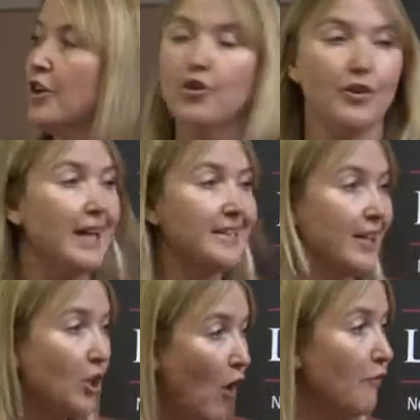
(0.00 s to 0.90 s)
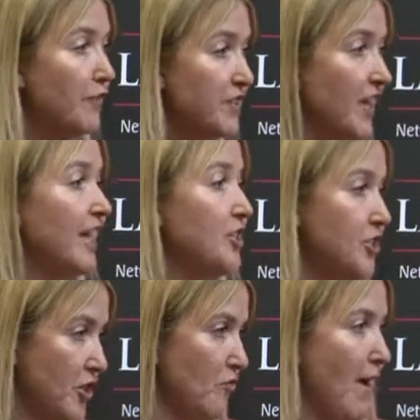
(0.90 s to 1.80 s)
creating
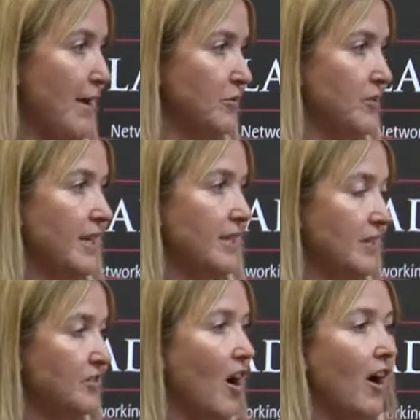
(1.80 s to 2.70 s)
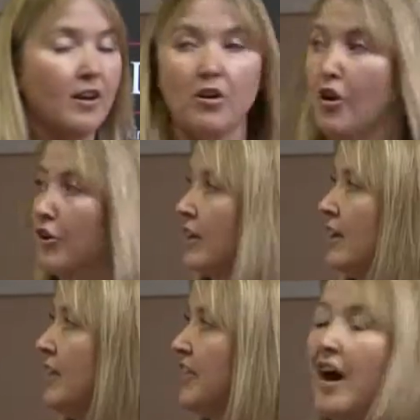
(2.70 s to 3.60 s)
conversation around it and dialogue
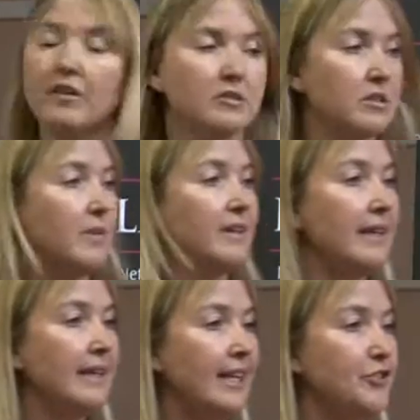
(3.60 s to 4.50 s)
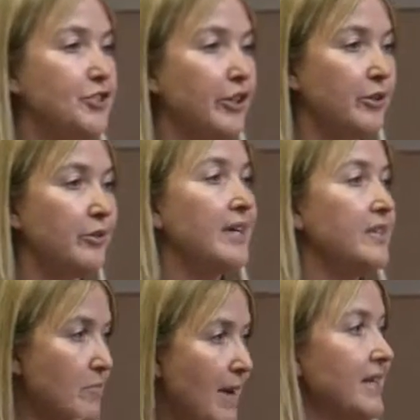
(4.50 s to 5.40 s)
that ultimately leads you
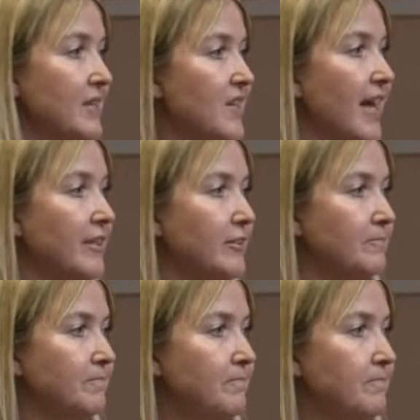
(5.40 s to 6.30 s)
to make a sale,